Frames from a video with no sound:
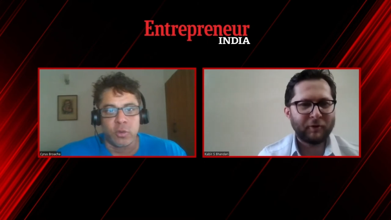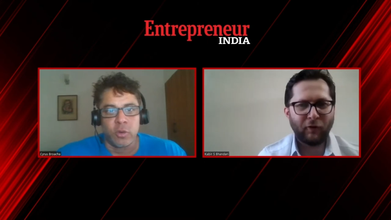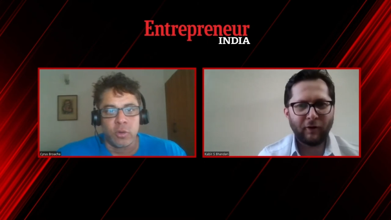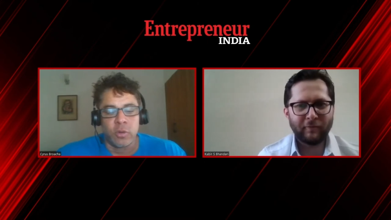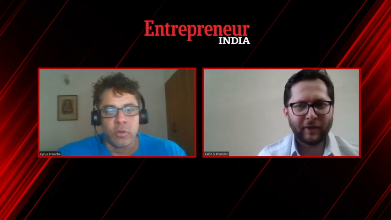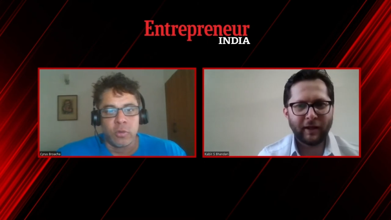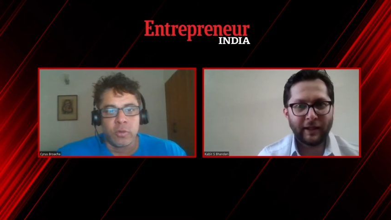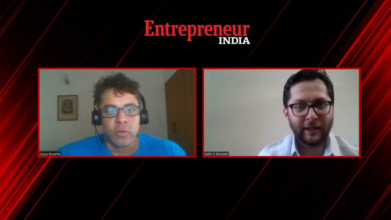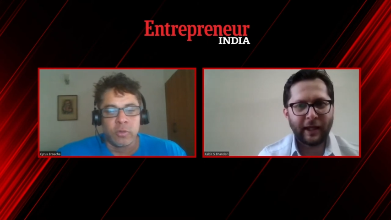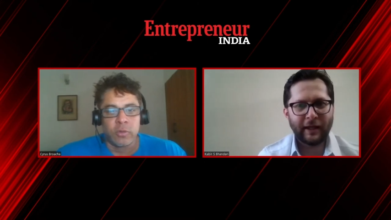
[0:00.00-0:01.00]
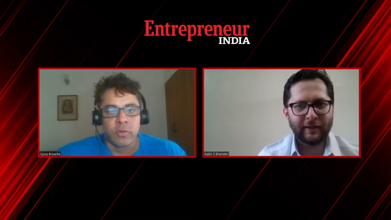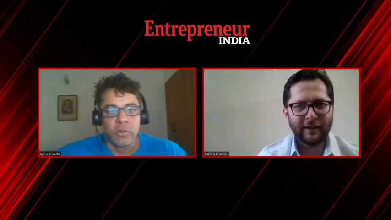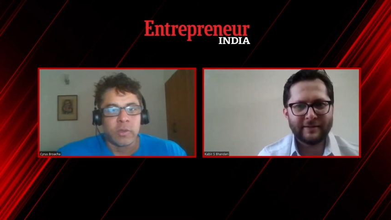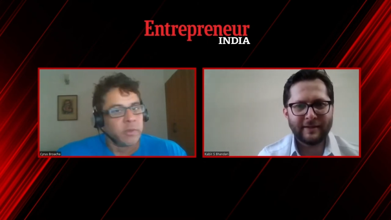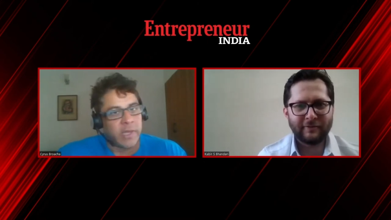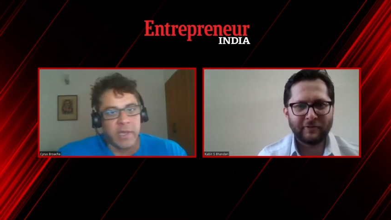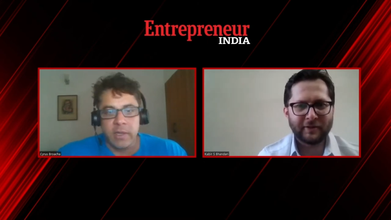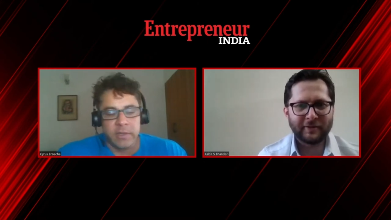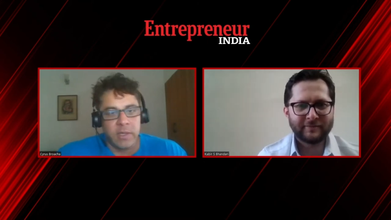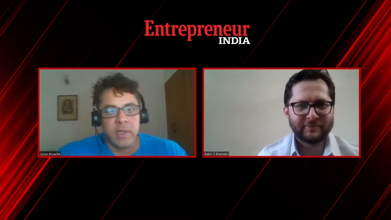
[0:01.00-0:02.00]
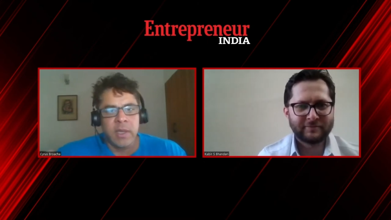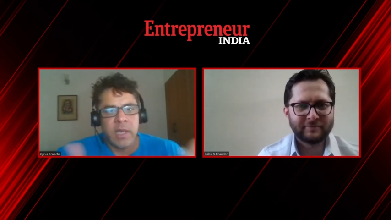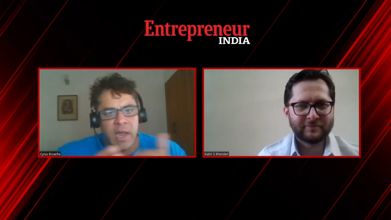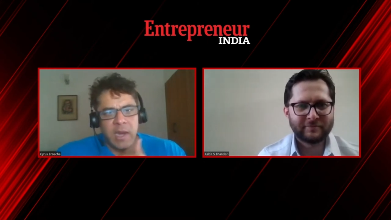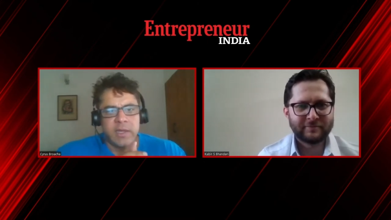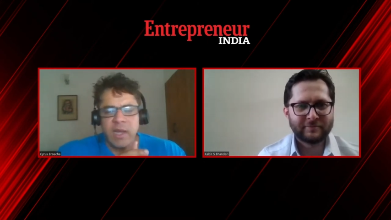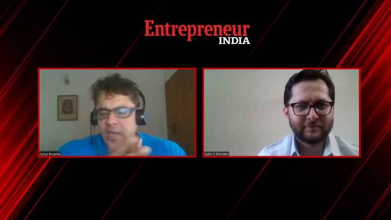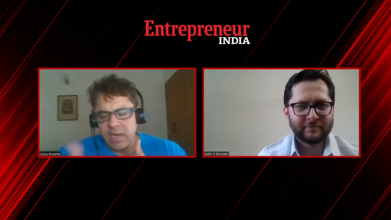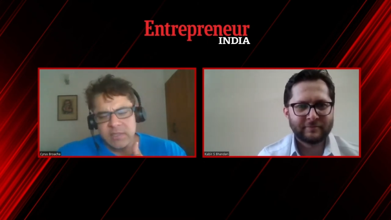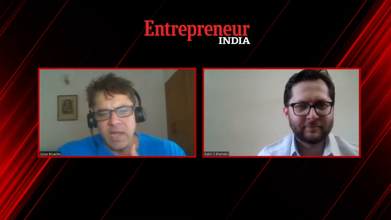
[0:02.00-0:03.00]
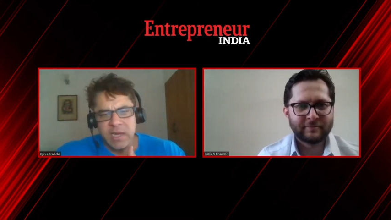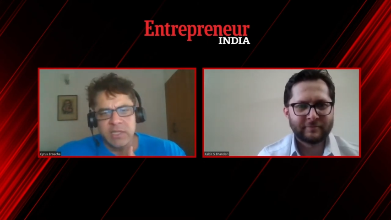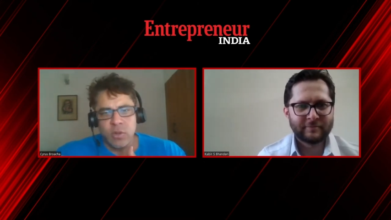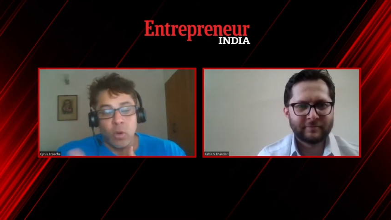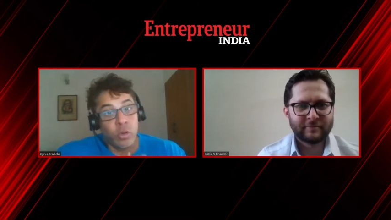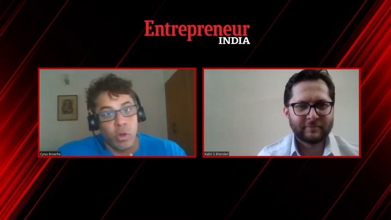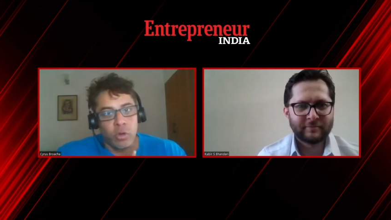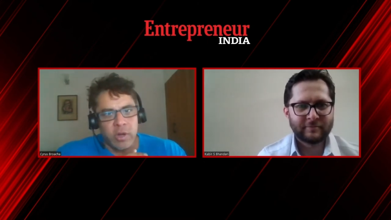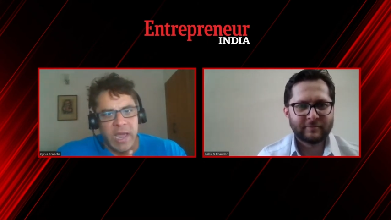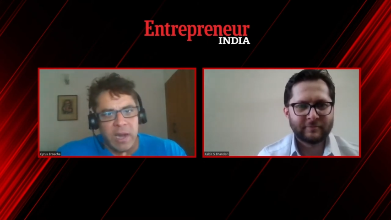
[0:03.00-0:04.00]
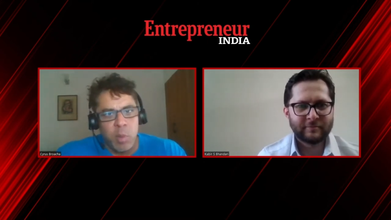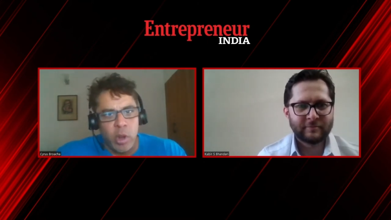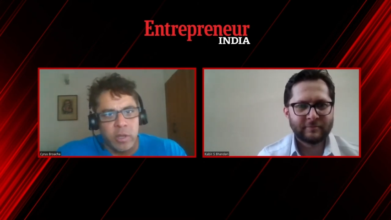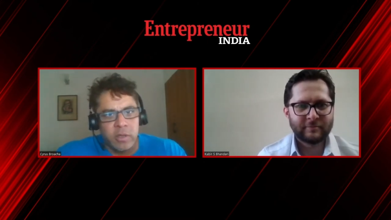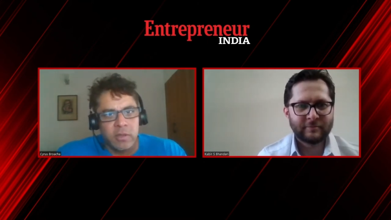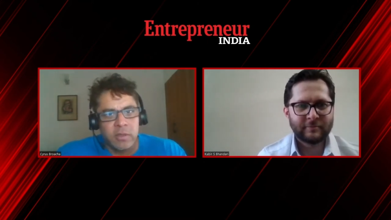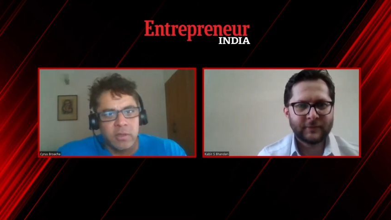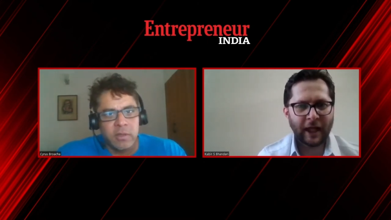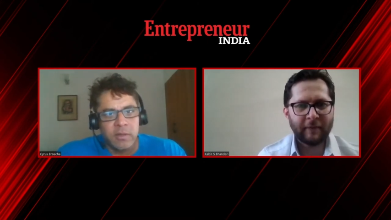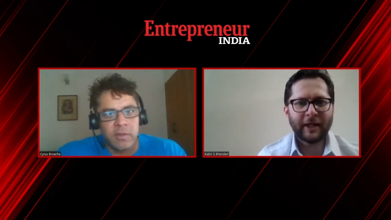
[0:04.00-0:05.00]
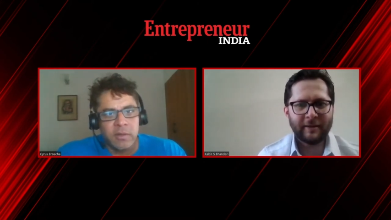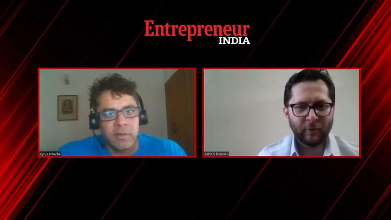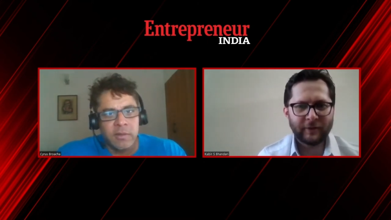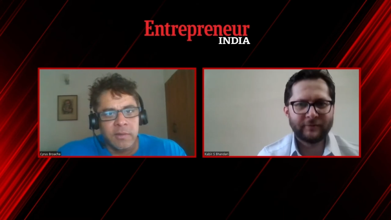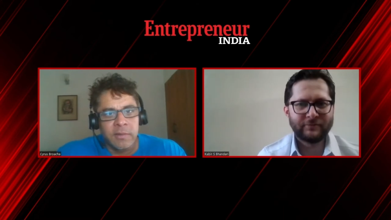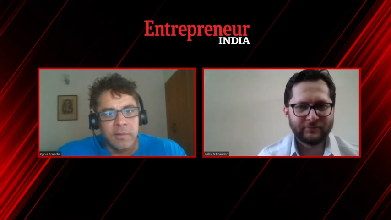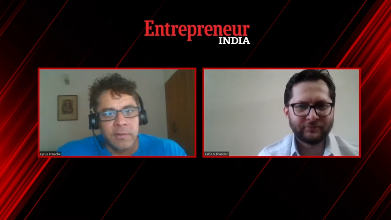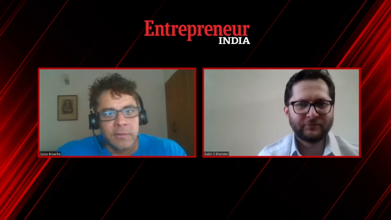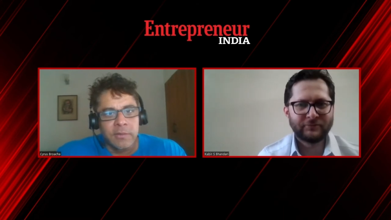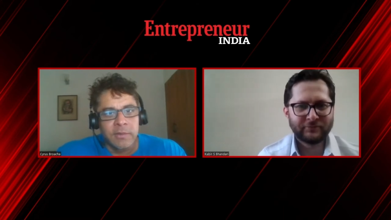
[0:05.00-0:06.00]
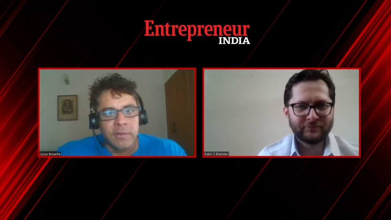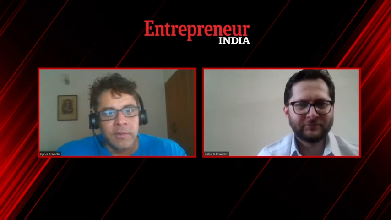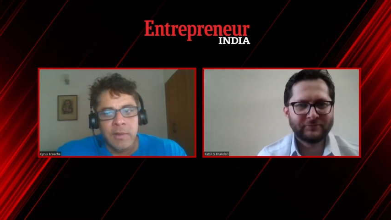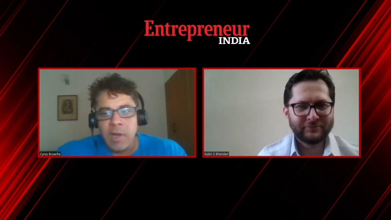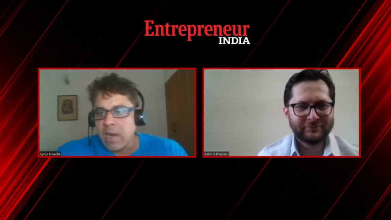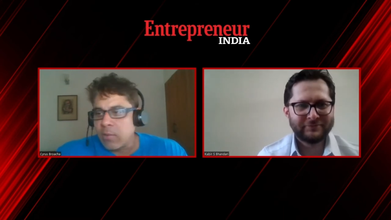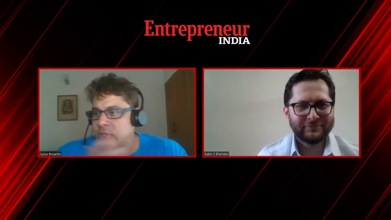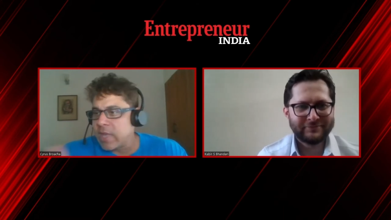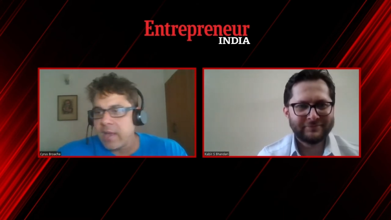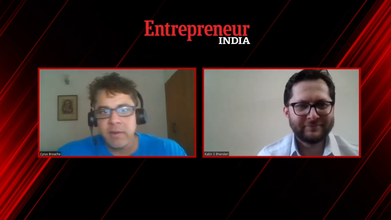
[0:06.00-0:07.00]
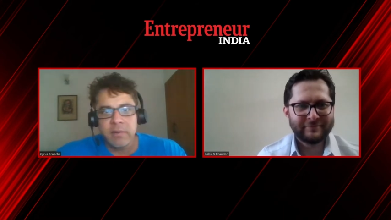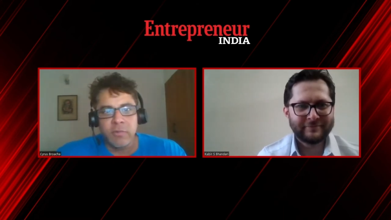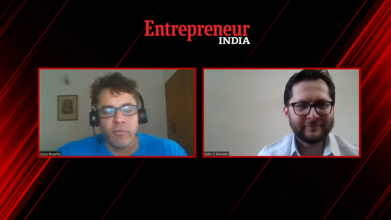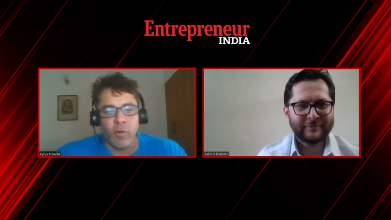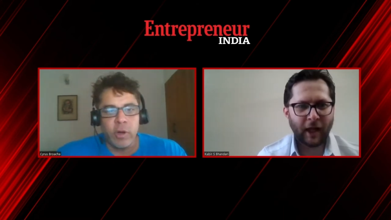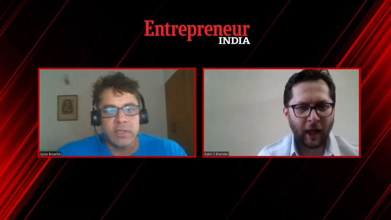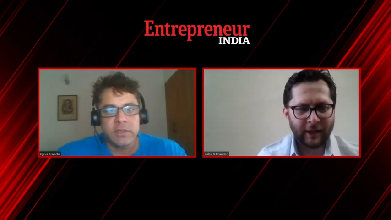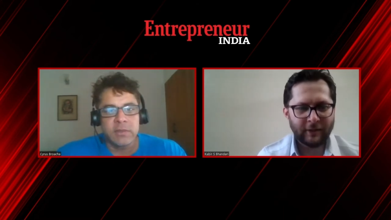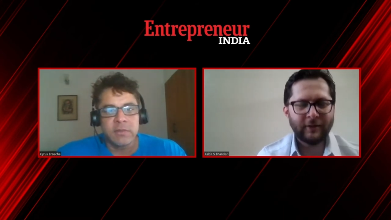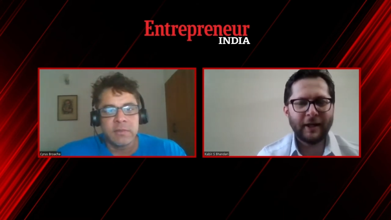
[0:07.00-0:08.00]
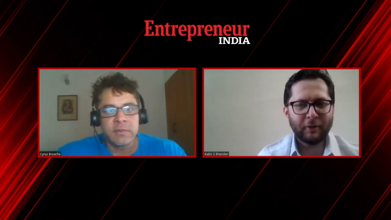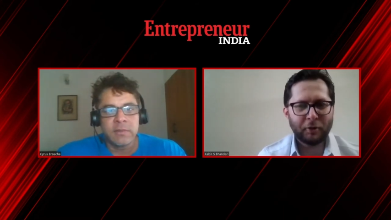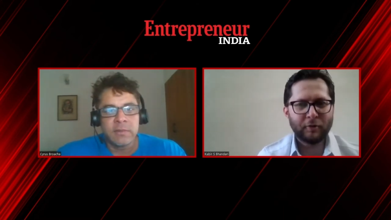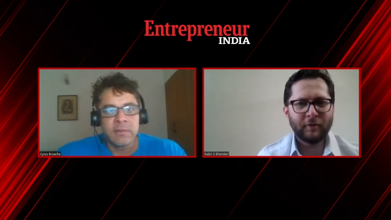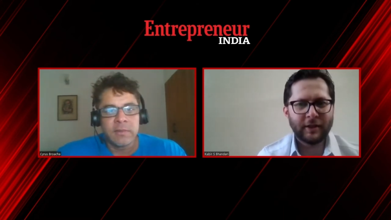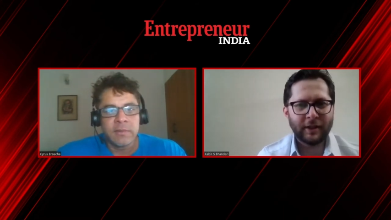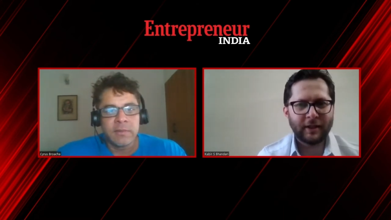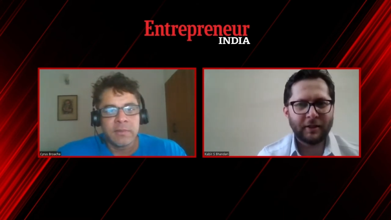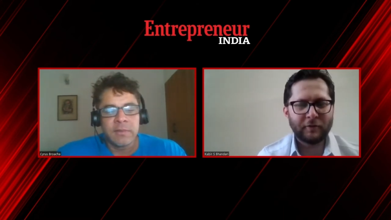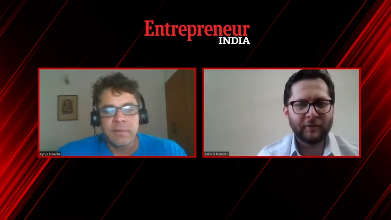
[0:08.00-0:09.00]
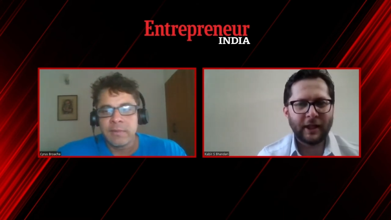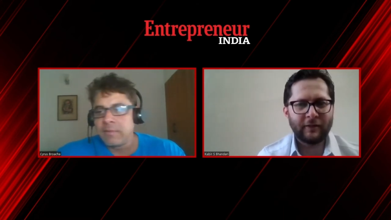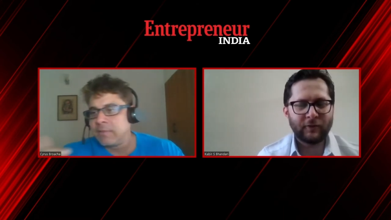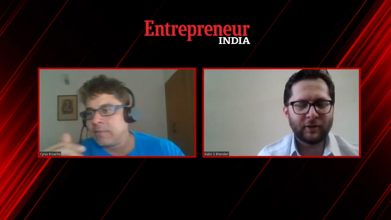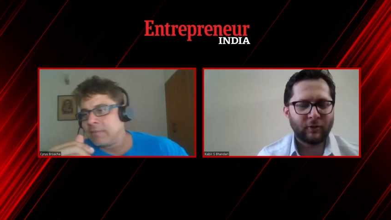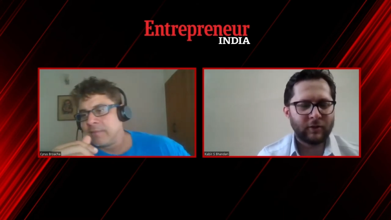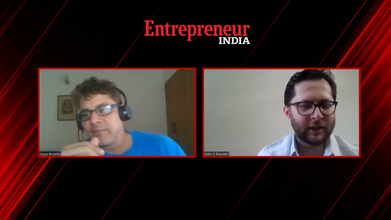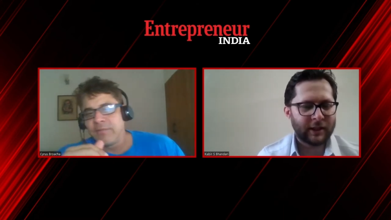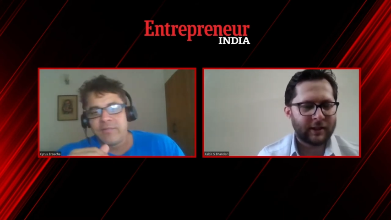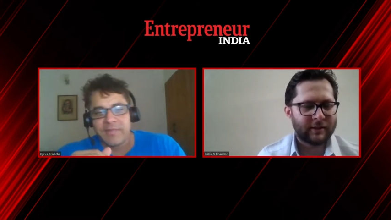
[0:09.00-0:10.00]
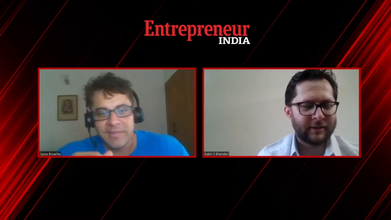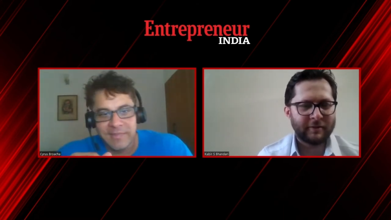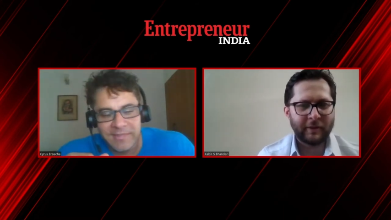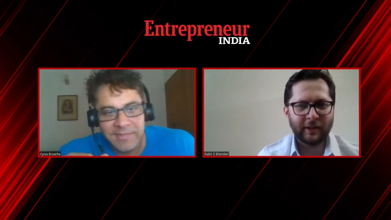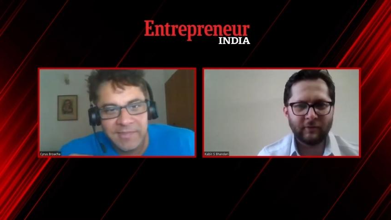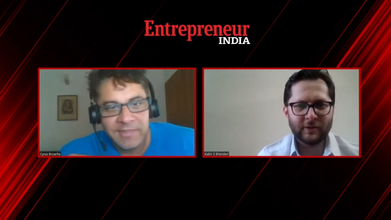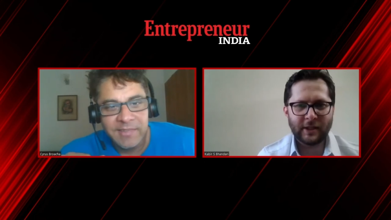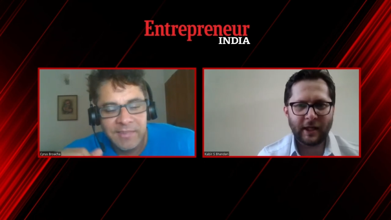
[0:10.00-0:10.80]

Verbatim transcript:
Speaker 1: Him perform, yeah, in Calcutta.
Speaker 2: They, yeah, and he's, and he's, oh, you're, you're a cowboy.
Speaker 1: Yeah, I'm a cowboy. I was there for four days. I know, I know. You were the you were there for the Kolkata literary meet. How was